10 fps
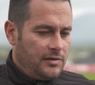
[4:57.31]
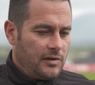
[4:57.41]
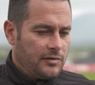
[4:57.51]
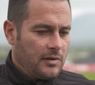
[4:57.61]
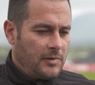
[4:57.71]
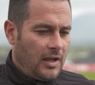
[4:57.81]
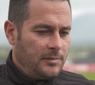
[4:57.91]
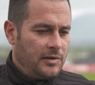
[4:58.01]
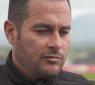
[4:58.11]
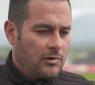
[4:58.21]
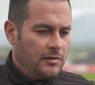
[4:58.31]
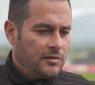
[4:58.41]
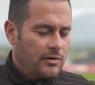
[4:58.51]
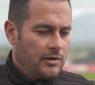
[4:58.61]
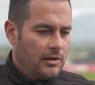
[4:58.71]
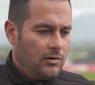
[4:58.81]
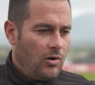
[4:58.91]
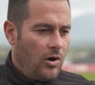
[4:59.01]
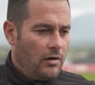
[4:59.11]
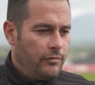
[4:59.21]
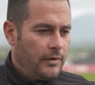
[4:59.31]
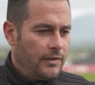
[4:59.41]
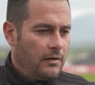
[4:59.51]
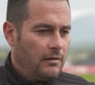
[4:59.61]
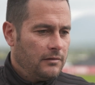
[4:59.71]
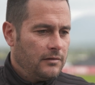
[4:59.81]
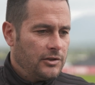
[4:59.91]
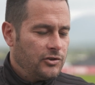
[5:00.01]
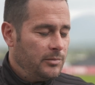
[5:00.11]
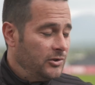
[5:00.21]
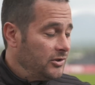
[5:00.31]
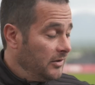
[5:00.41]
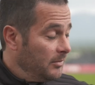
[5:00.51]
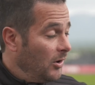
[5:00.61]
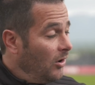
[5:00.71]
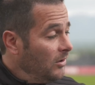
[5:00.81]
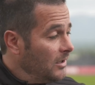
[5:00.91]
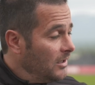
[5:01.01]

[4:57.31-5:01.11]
So sometimes his runs are a little off with the distribution of the ball,